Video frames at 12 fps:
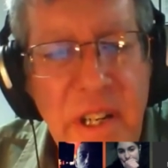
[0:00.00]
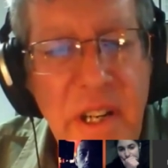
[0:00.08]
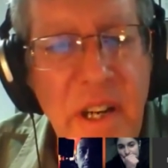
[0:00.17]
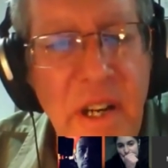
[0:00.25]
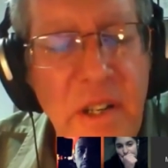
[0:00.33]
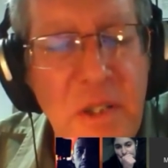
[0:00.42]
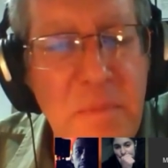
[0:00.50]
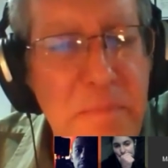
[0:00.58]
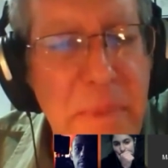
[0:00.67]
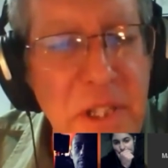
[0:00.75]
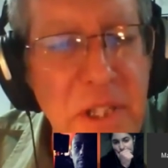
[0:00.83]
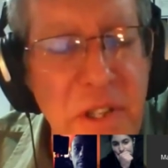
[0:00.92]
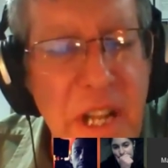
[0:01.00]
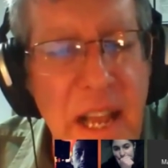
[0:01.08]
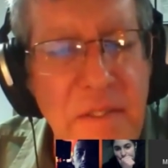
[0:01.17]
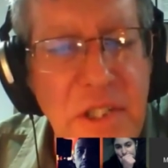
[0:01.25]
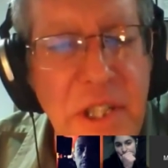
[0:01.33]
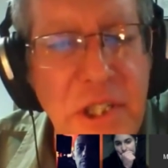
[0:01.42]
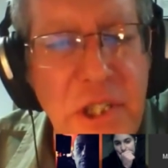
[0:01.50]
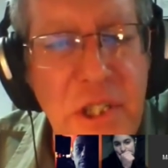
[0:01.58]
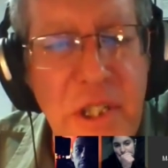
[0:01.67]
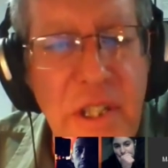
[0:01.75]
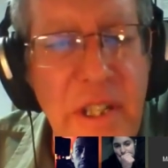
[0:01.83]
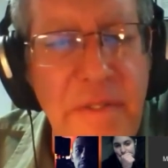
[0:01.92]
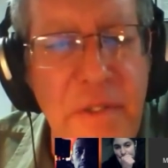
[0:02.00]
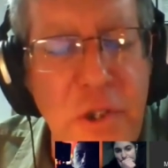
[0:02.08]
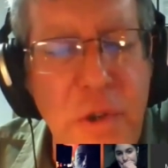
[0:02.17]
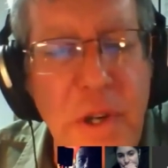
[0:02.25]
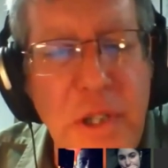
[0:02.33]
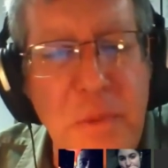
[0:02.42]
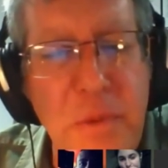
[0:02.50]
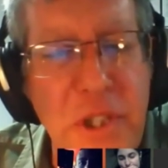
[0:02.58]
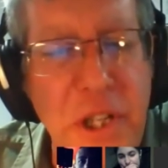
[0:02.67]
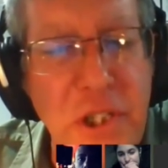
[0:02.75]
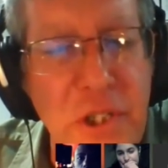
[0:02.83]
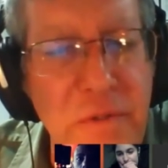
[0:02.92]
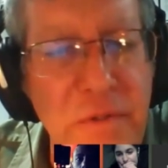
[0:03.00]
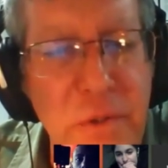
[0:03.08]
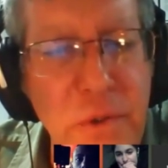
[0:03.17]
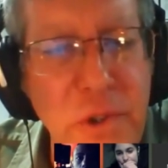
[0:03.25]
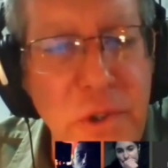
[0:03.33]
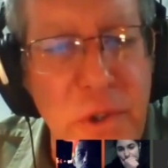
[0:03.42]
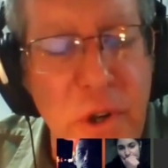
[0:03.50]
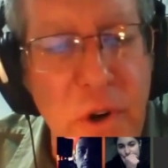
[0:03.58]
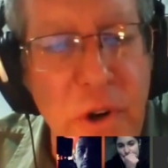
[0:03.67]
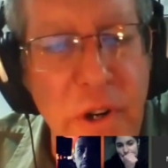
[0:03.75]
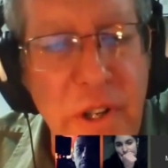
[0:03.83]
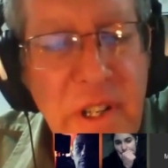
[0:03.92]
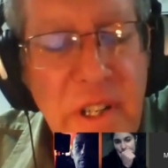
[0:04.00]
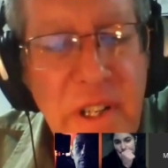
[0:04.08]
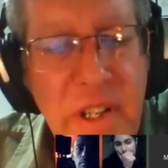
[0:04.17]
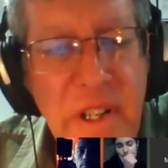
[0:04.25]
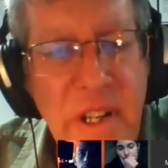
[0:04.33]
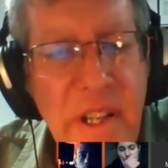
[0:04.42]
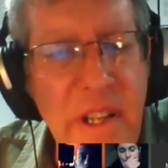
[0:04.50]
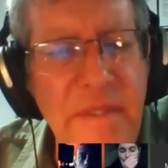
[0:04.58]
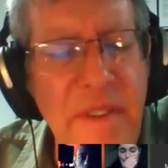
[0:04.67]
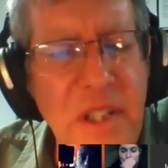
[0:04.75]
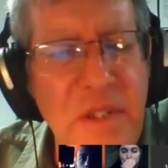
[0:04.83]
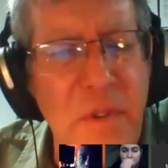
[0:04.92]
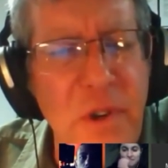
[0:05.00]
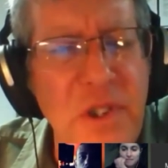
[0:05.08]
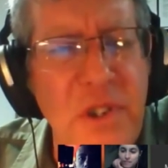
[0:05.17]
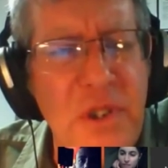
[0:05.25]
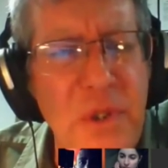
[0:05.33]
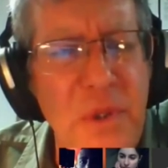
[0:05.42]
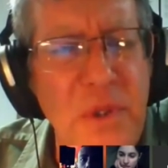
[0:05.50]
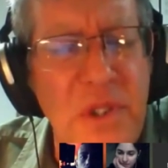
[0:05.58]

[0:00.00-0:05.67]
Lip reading: is based on cavitation if the transmutation and fusion are occurring, and then vice versa too.